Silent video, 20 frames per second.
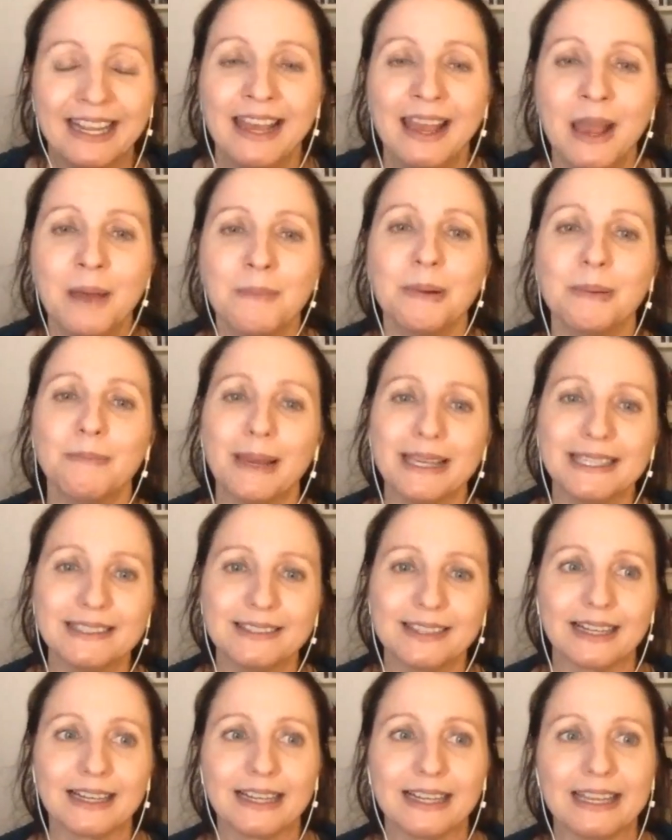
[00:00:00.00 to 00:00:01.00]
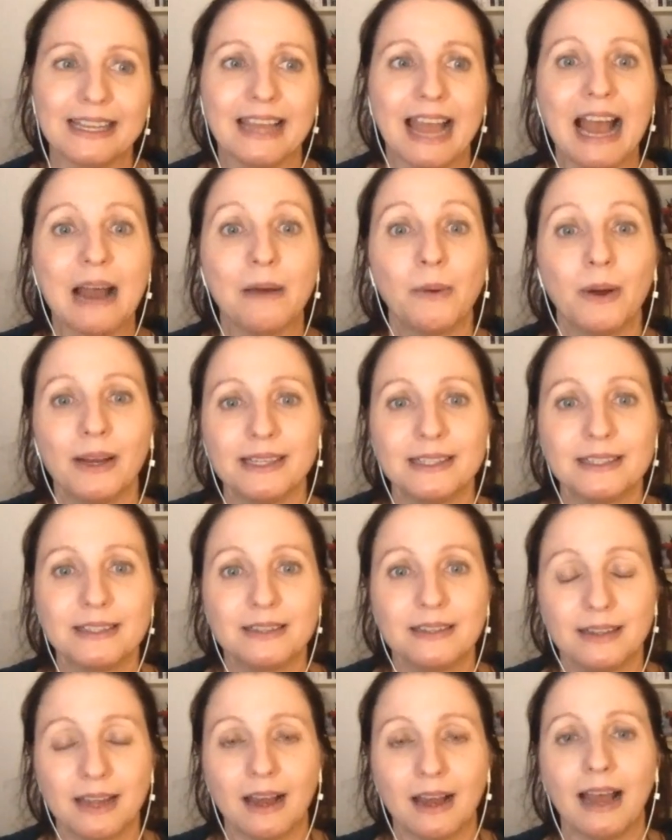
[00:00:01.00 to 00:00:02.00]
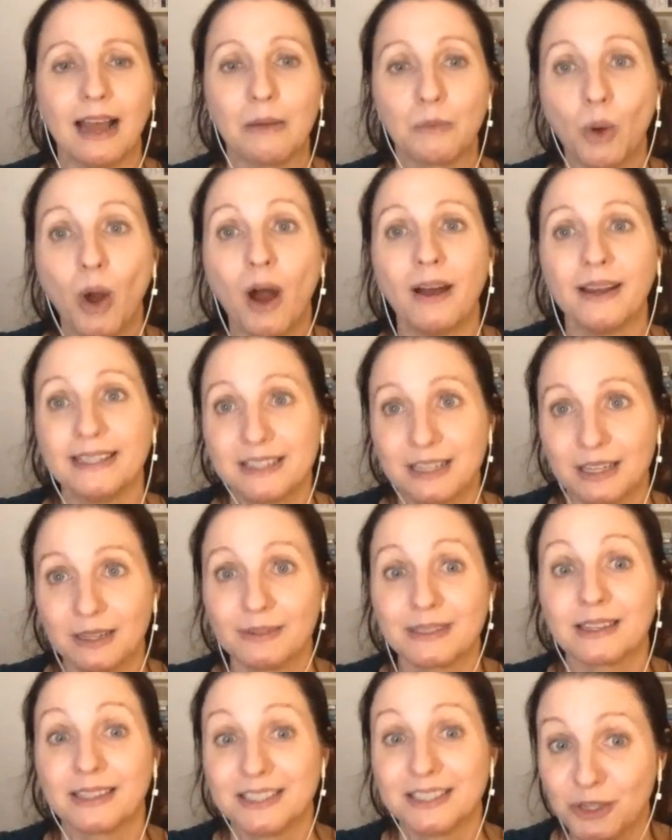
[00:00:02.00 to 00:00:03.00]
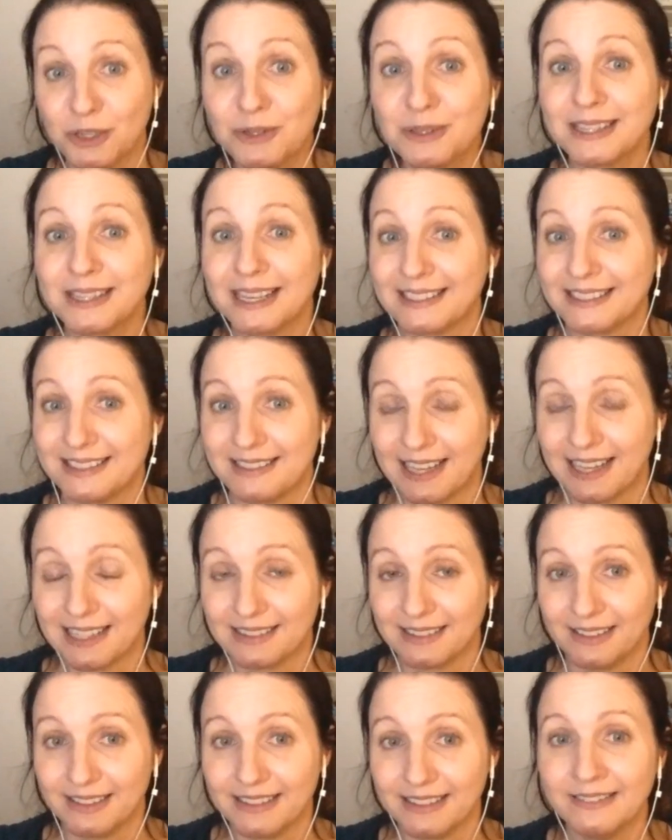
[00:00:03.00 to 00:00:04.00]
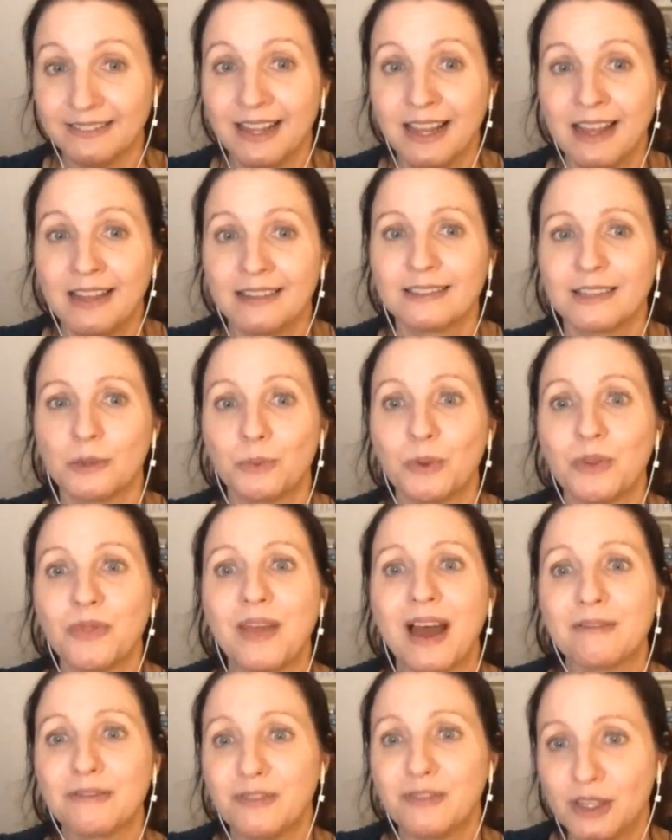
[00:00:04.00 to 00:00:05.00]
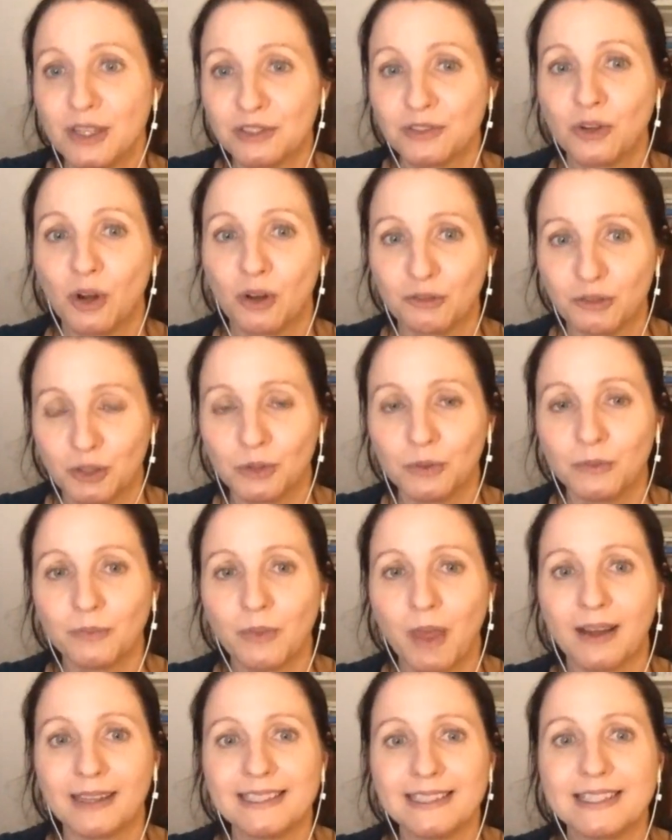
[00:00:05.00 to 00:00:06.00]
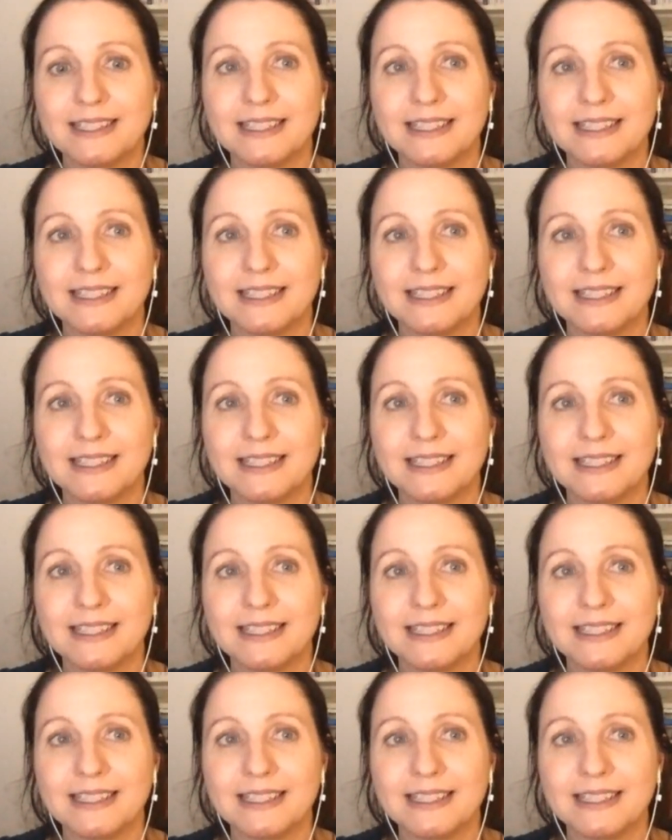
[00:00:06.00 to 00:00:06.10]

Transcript: But basically, how I uh, what I do is I do set a deadline. So with that first novel, I did